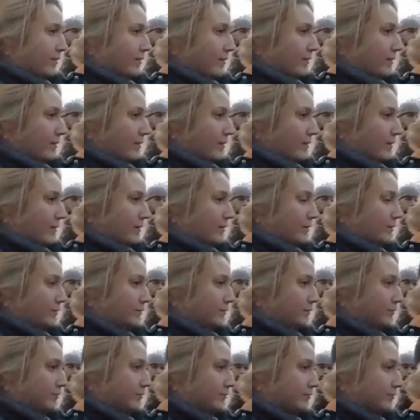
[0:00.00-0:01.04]

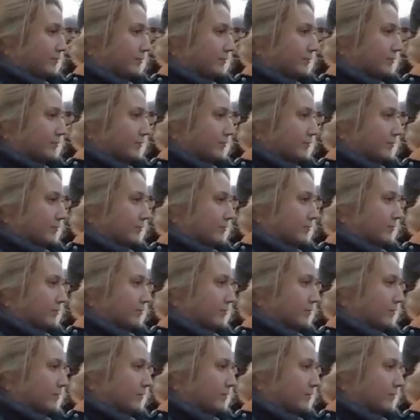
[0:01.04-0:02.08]

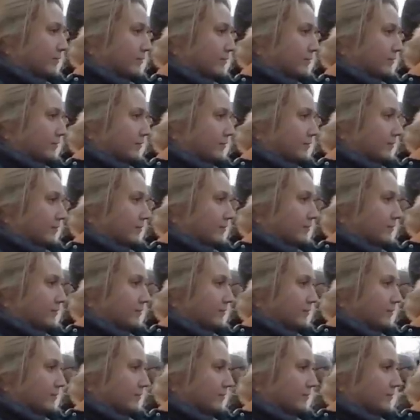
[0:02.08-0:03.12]

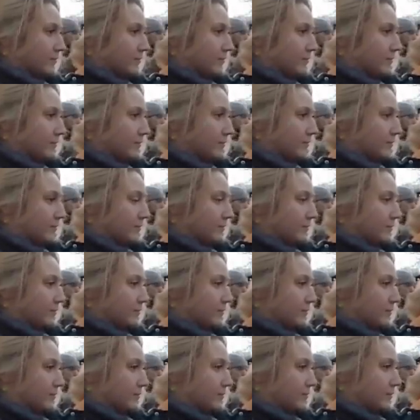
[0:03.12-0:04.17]

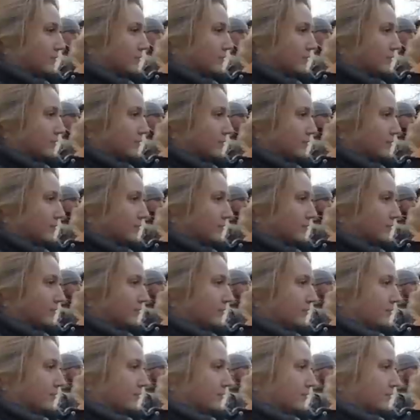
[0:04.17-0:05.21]

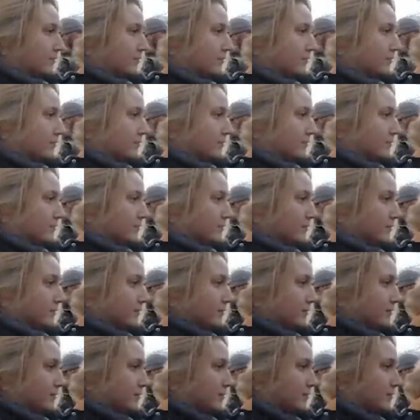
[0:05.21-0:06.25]

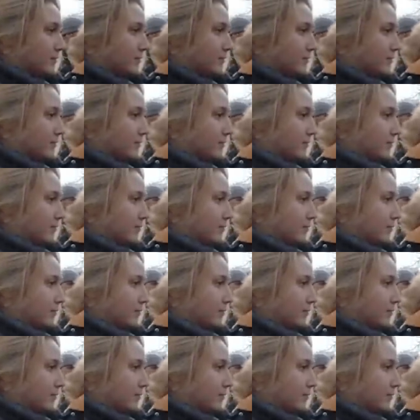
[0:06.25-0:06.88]
[no speech]